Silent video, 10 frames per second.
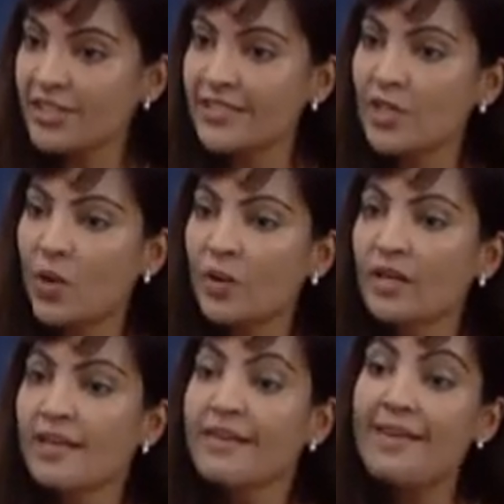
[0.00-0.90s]
So
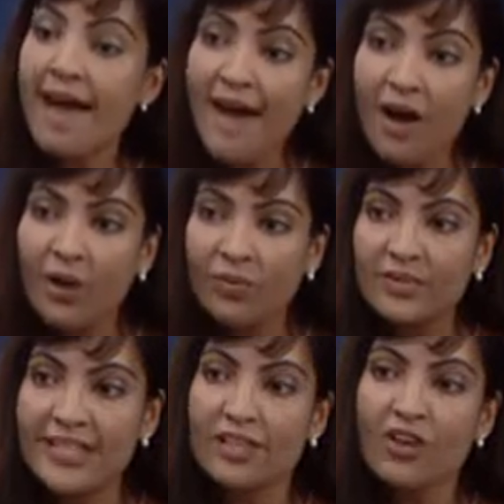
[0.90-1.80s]
now
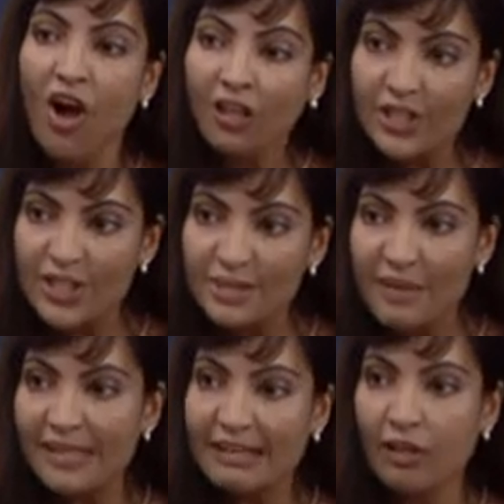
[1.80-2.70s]
technology is
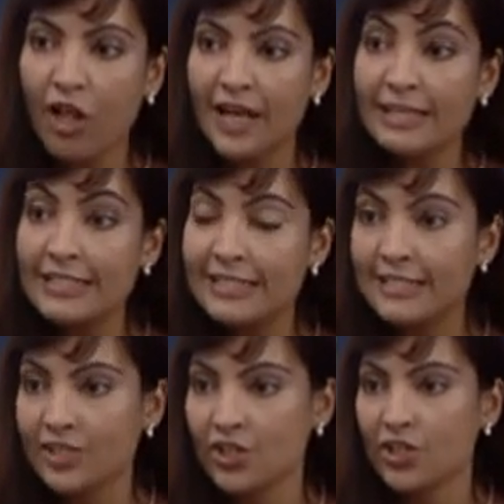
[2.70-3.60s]
making it a lot
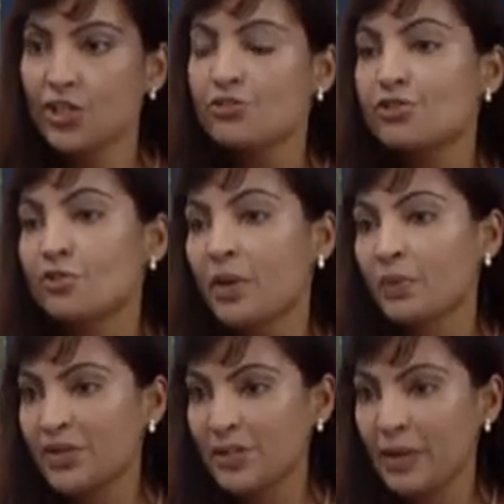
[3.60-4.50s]
easier to do what
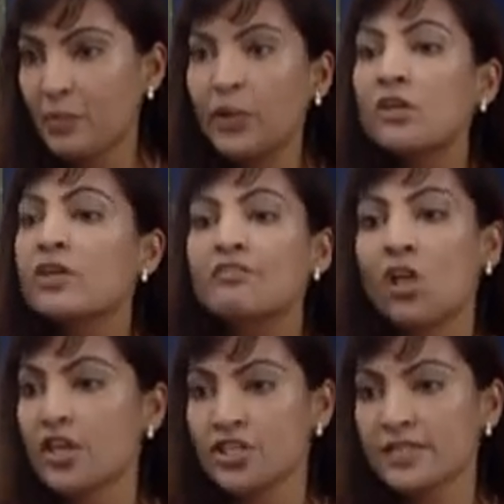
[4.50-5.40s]
we're doing. Well, we couldn't have
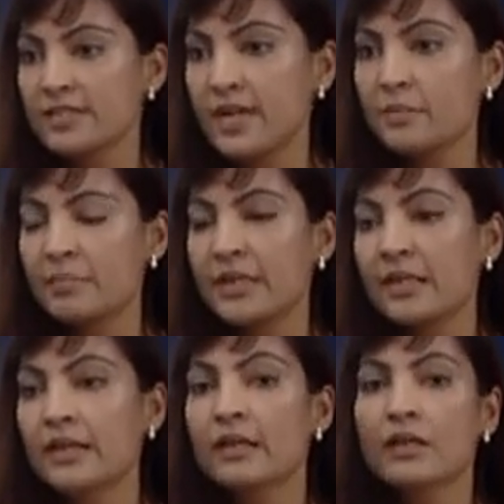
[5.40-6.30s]
launched this
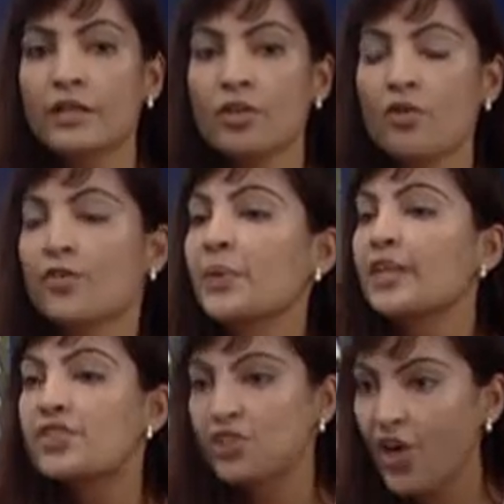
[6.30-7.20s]
company, you know, 3
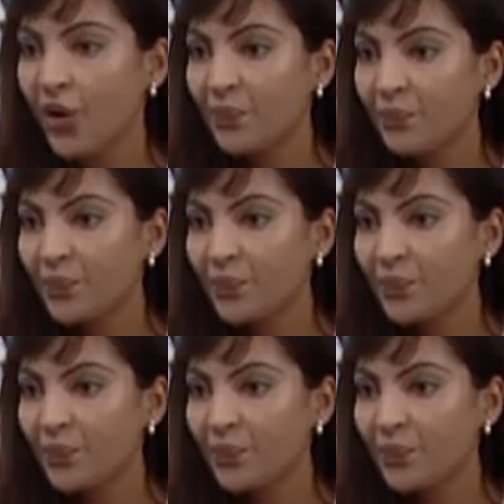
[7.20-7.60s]
years ago.